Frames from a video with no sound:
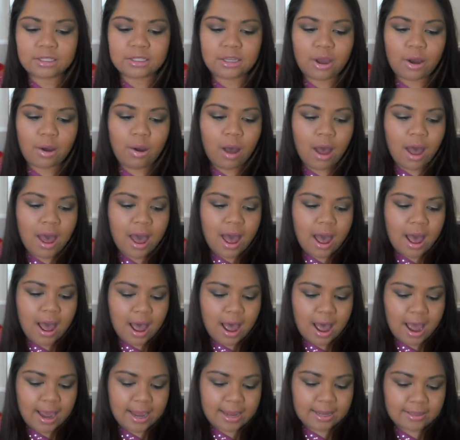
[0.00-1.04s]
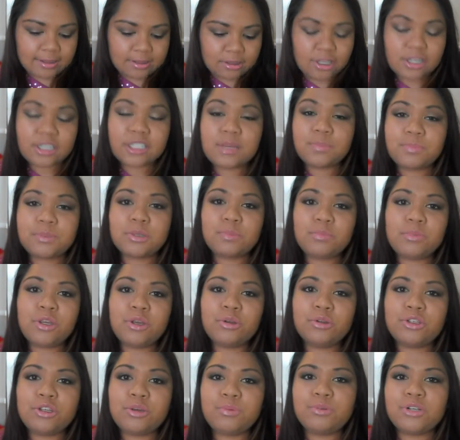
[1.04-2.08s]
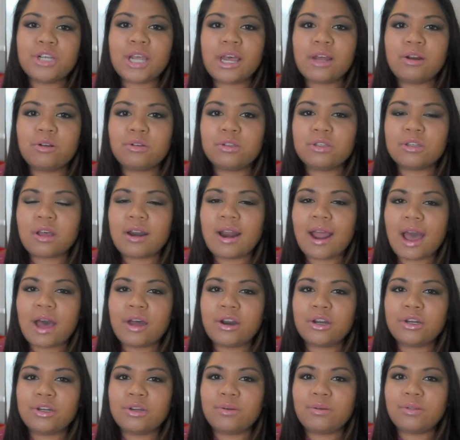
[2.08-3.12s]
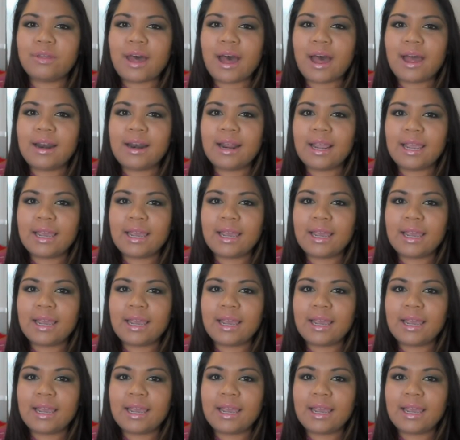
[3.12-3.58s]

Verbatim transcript: So I looked up some YouTube channels on how to do that,